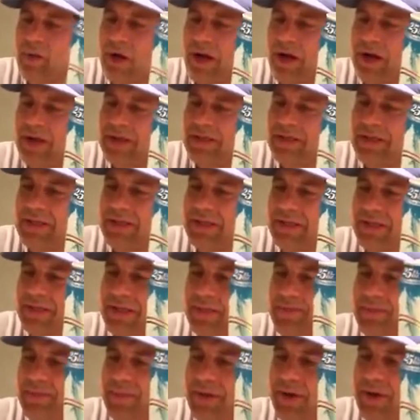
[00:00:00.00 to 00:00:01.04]
is this
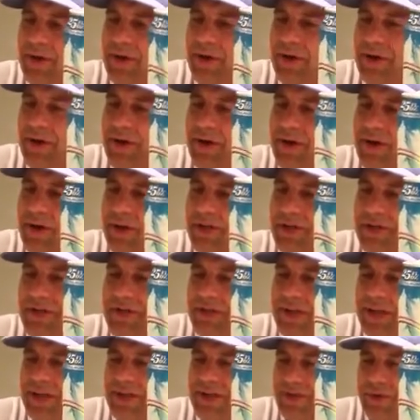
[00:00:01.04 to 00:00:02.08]
beer good? It
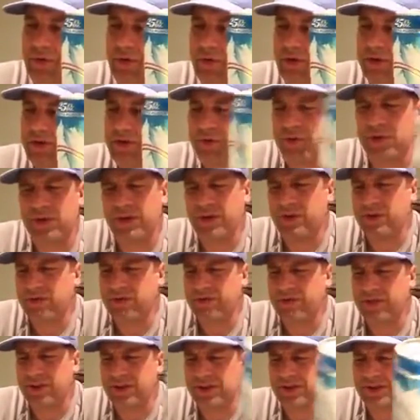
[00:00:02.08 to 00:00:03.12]
just has a crisp, clean,
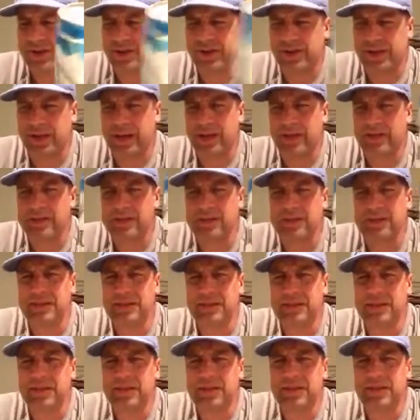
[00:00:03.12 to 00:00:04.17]
refreshing taste.
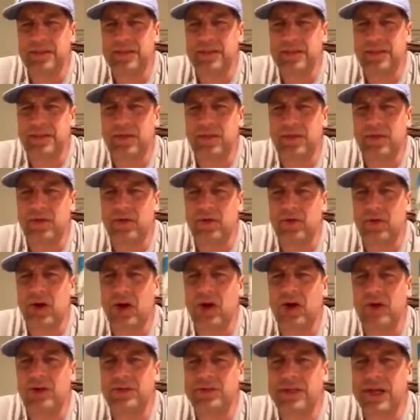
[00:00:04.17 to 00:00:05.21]

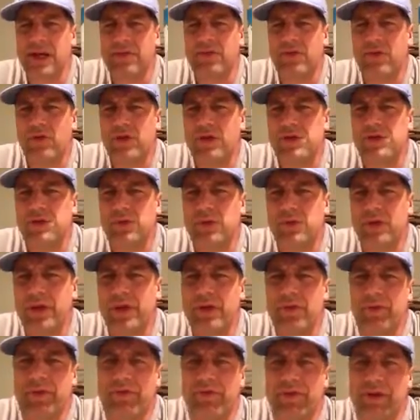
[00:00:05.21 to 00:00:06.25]
Lagers have crisp,
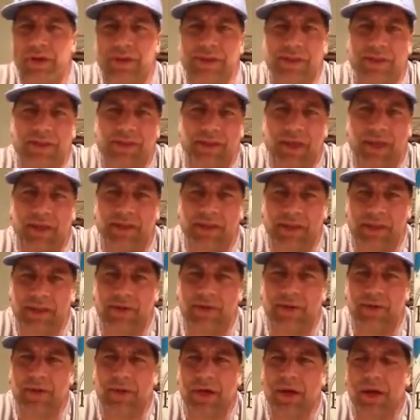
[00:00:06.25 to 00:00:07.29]
clean, refreshing taste. That's
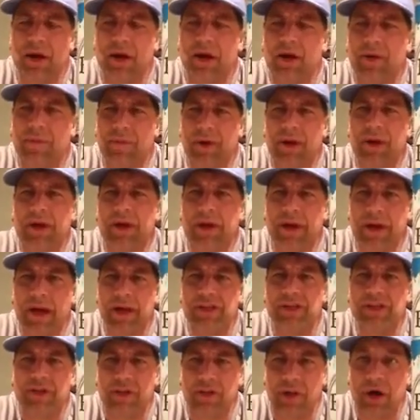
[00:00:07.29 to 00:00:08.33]
what they are. American
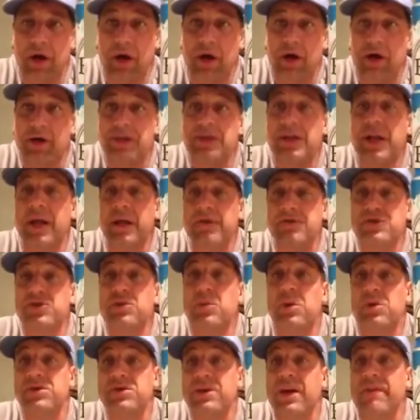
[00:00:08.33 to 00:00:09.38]
Adjunct Lagers, and they're
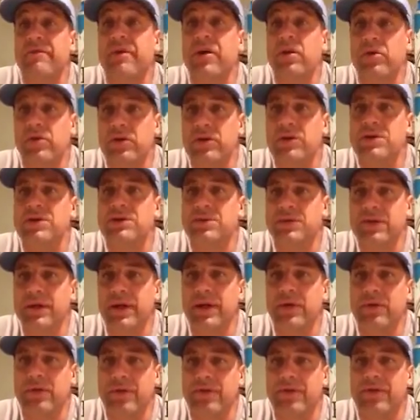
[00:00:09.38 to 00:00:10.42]
supposed to have a crisp,
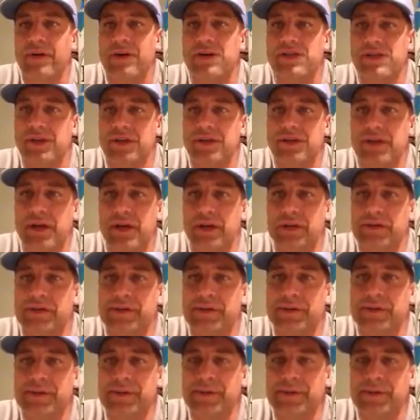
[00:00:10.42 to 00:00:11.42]
clean, refreshing taste.